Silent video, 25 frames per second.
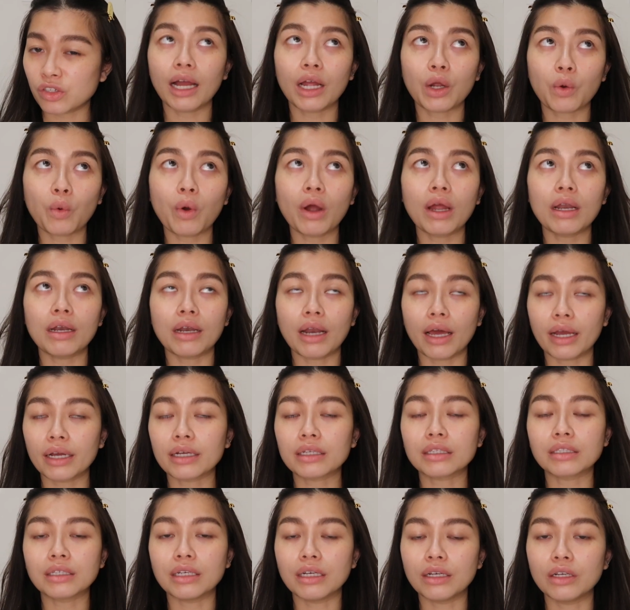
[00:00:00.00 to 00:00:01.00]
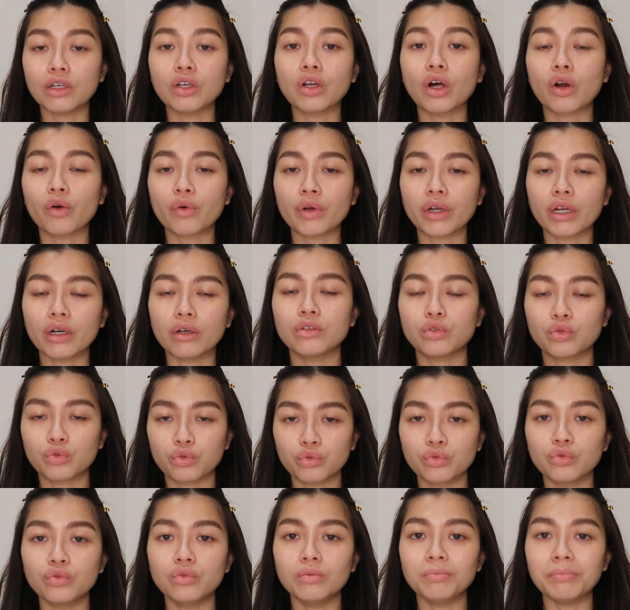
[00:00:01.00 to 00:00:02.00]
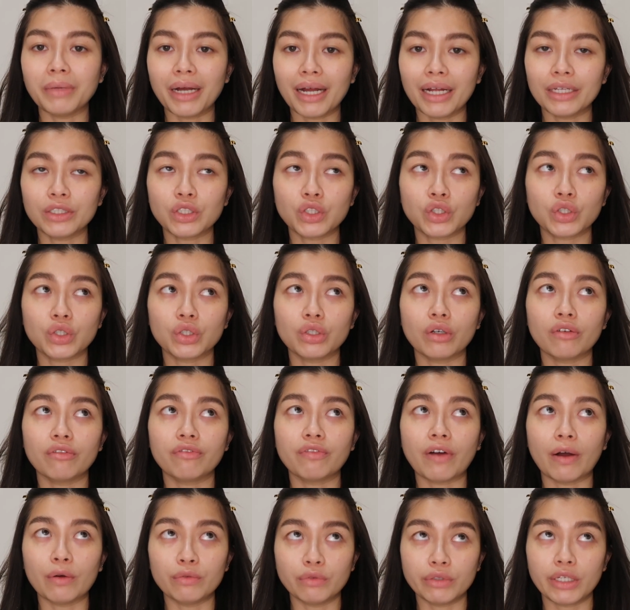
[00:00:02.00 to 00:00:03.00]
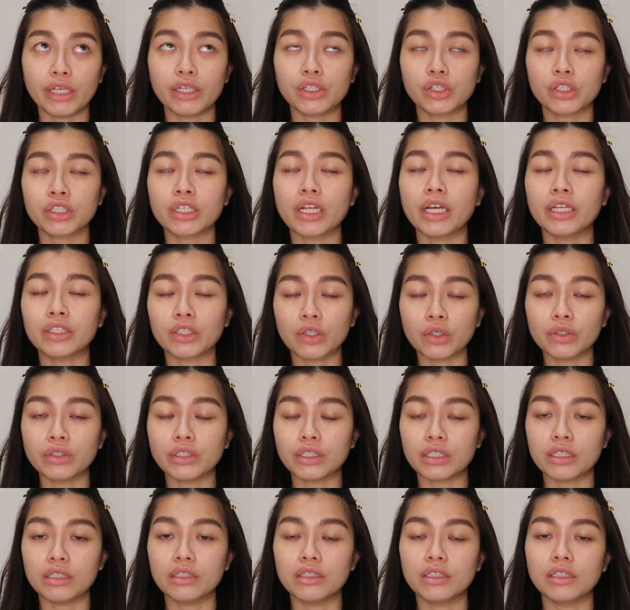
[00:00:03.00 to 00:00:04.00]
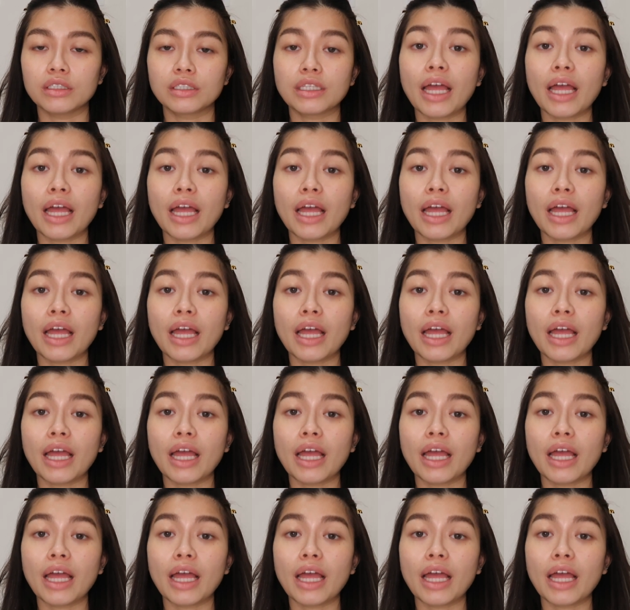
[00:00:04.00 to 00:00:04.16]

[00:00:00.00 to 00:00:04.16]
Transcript: I quite like the L'Oreal True Match foundation and concealer.